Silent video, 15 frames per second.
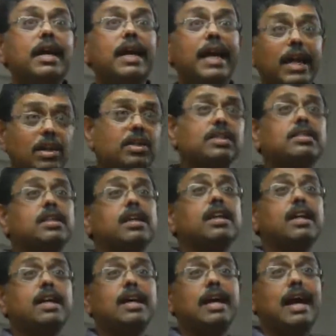
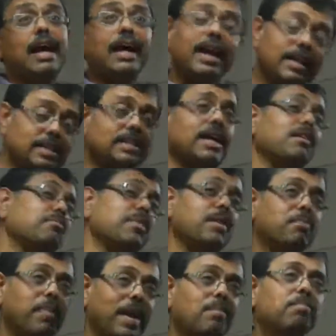Interestingly, I had sent my
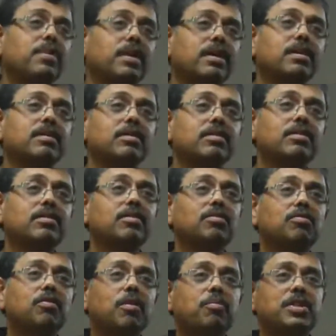paper
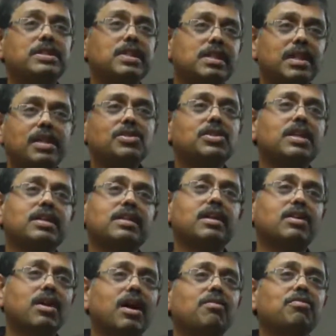for presentation at
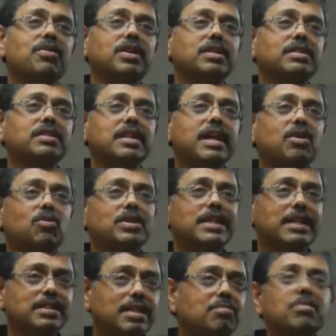that conference, and it was
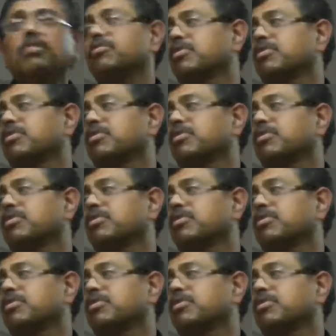accepted